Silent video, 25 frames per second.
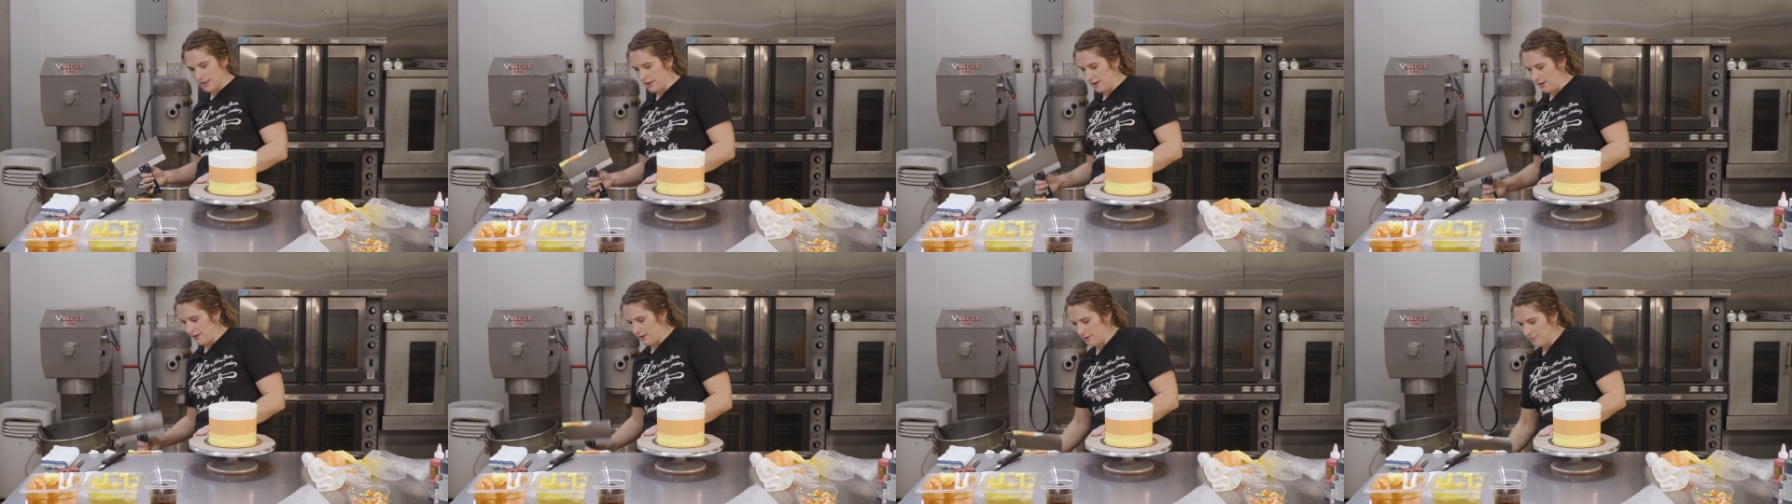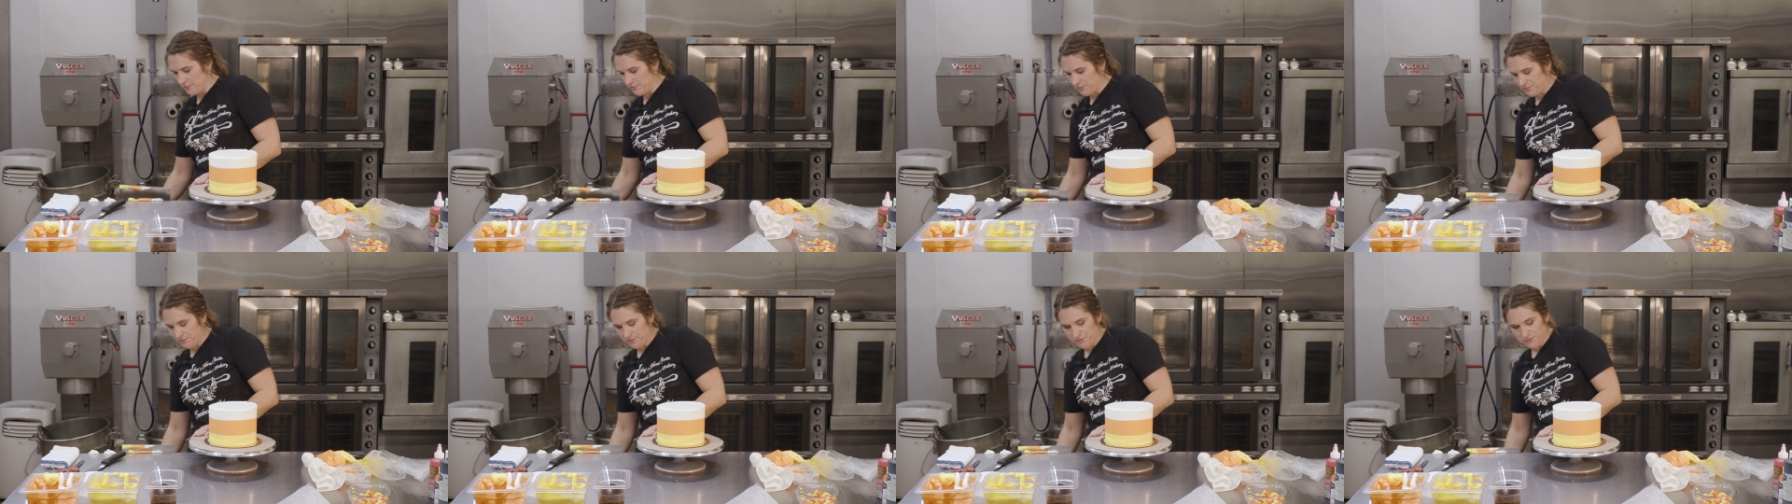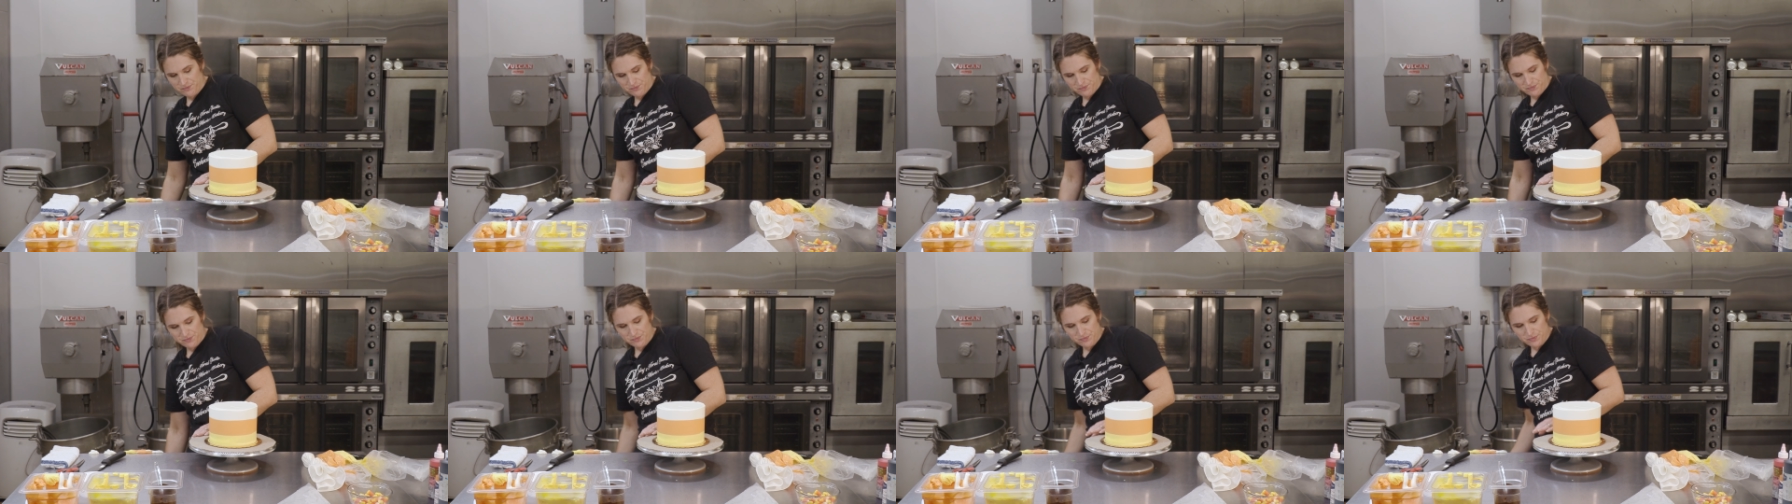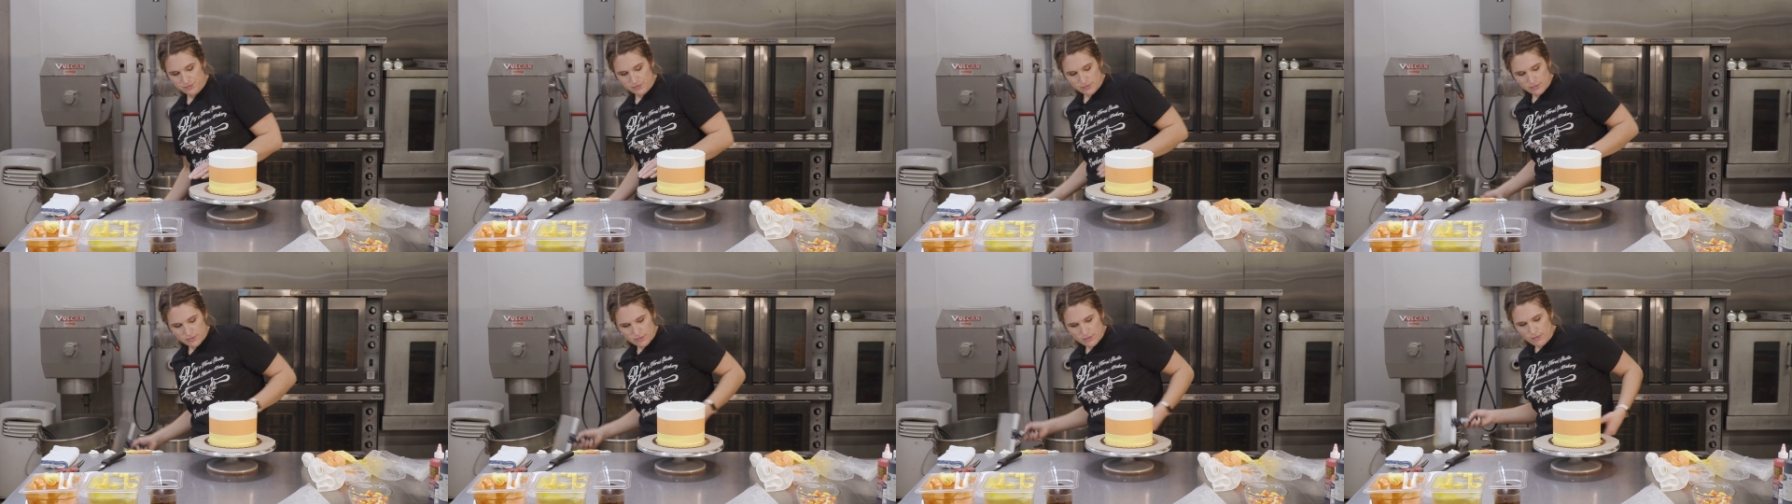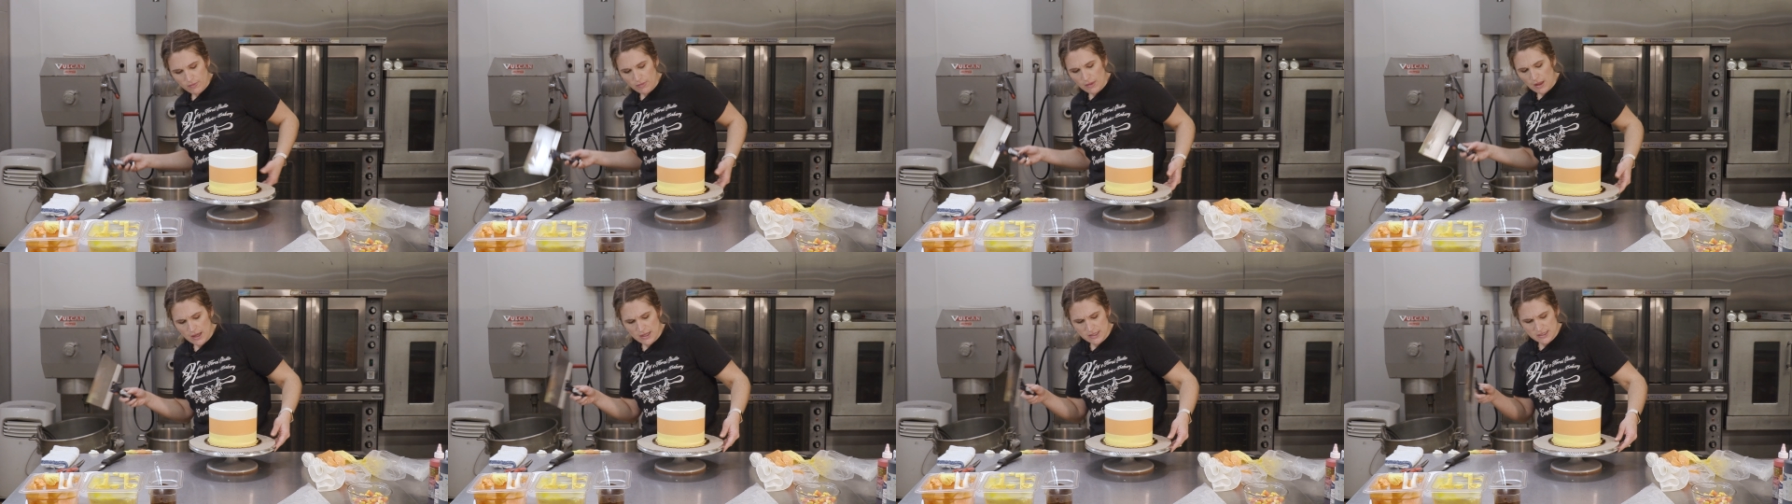here
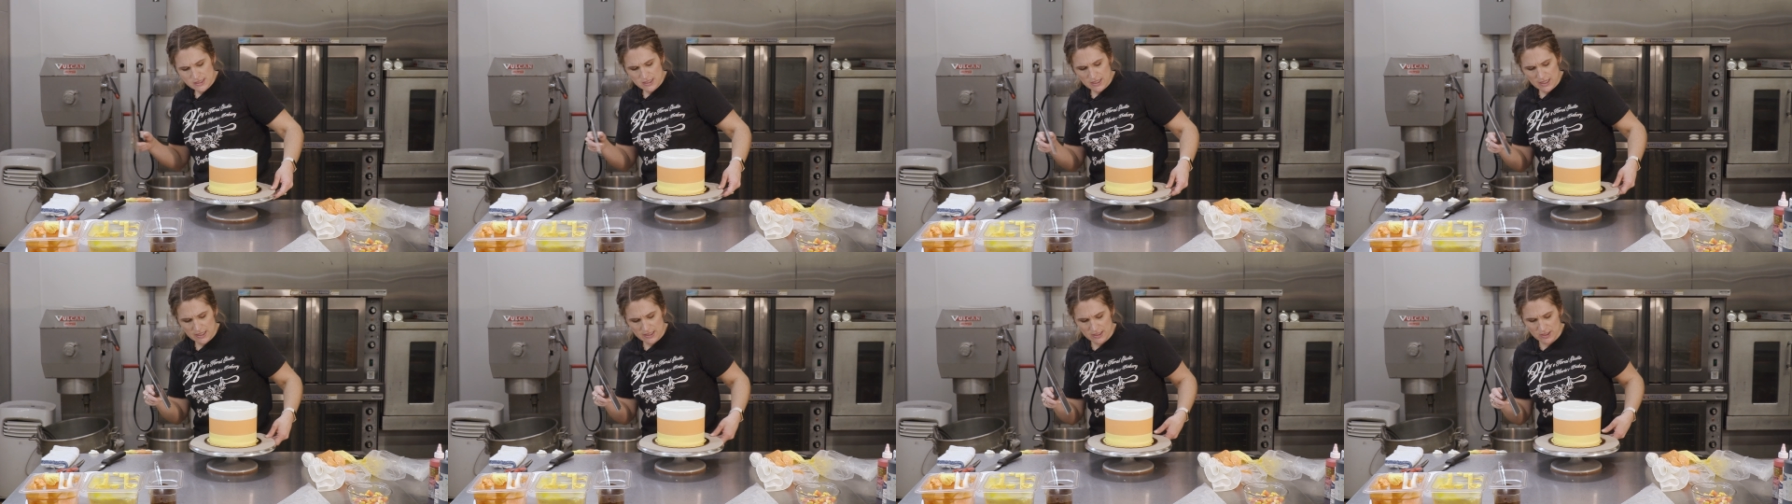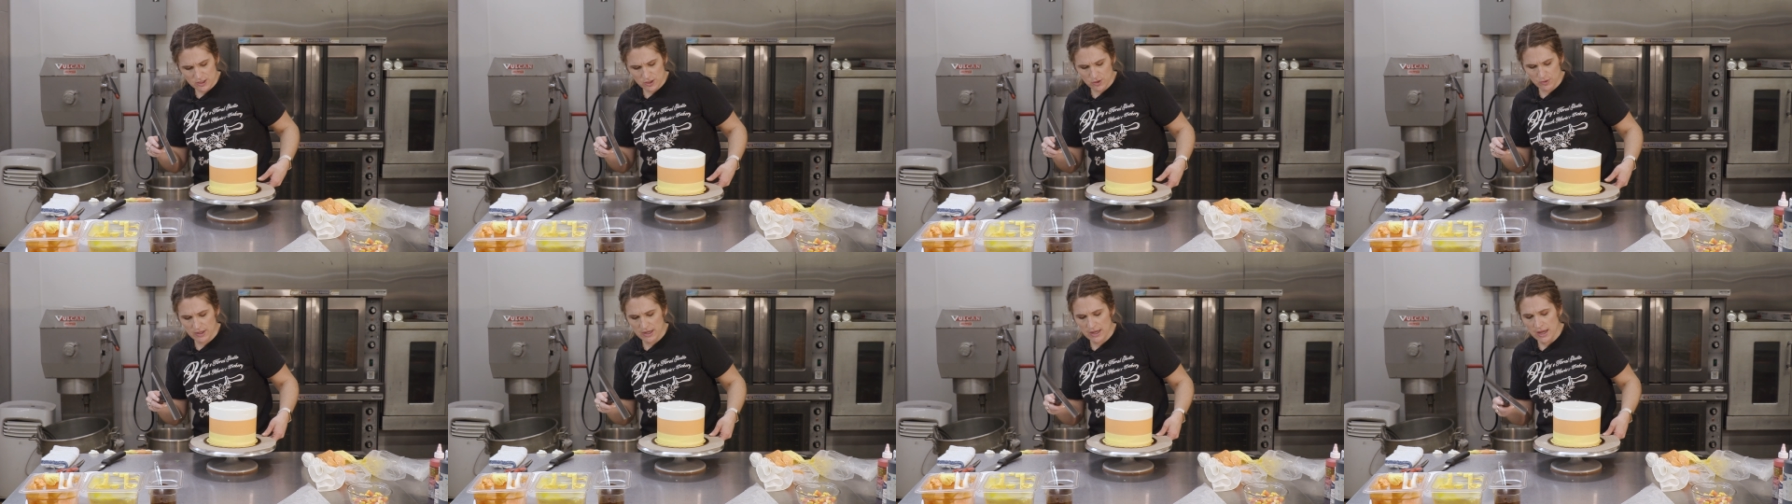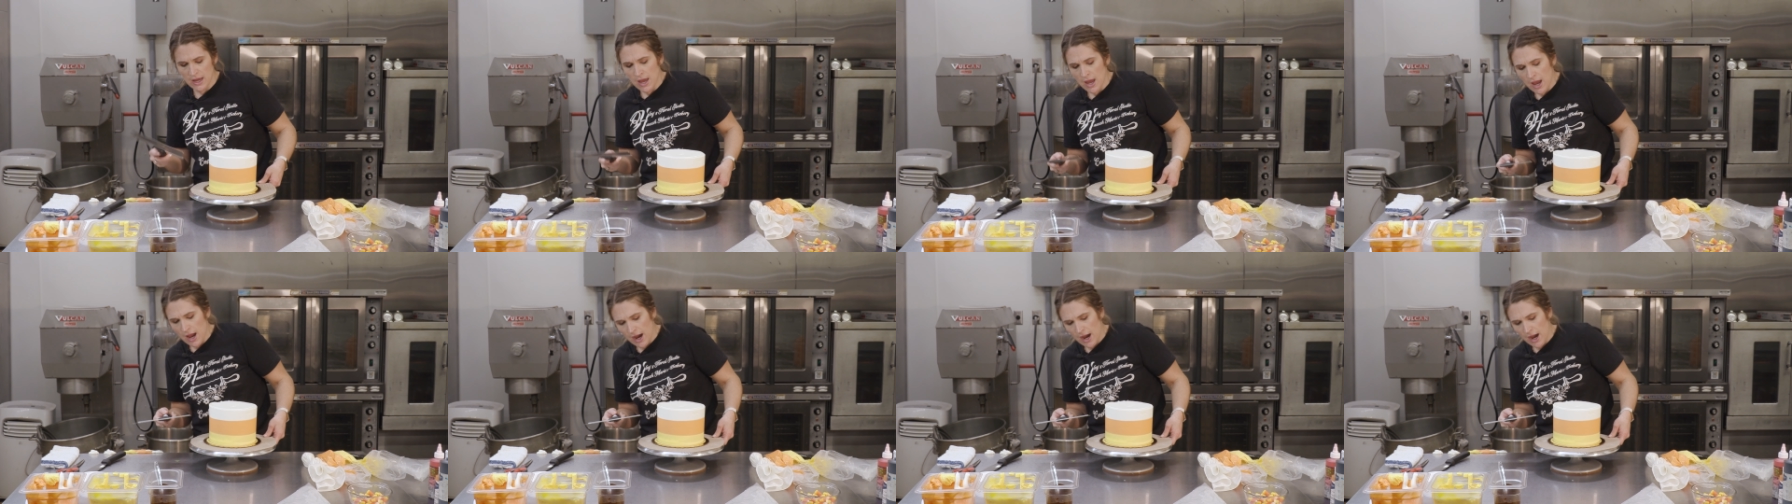and slightly doing it.